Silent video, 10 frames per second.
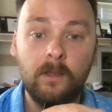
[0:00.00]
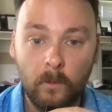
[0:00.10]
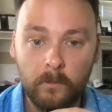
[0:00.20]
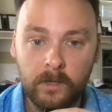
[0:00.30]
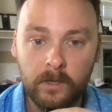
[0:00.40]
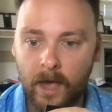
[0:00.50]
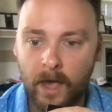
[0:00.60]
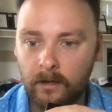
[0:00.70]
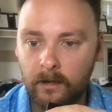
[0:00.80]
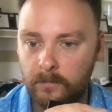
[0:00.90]
and when we come
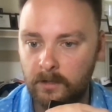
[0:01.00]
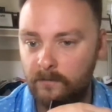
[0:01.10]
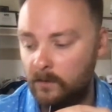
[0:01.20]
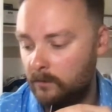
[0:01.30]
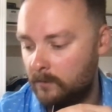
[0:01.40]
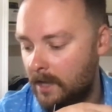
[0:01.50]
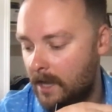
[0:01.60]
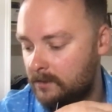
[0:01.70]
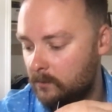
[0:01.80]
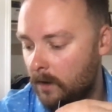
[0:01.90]
back, I'm going to give you 3
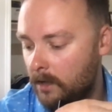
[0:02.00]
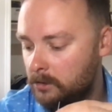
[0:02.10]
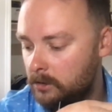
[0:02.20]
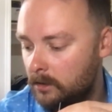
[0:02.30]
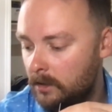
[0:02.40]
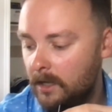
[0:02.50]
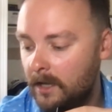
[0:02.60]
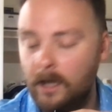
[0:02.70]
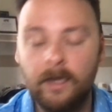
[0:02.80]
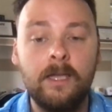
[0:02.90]
guys to watch
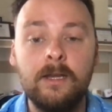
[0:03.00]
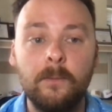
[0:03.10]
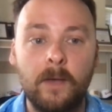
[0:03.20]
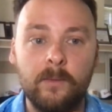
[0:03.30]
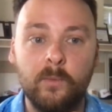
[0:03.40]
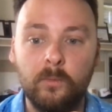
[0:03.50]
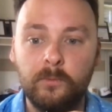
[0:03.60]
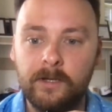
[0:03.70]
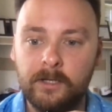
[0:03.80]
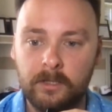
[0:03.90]
and my bold
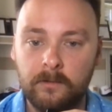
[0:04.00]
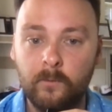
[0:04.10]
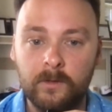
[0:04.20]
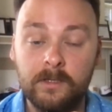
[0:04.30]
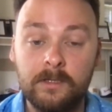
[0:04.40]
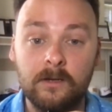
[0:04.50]
prediction for this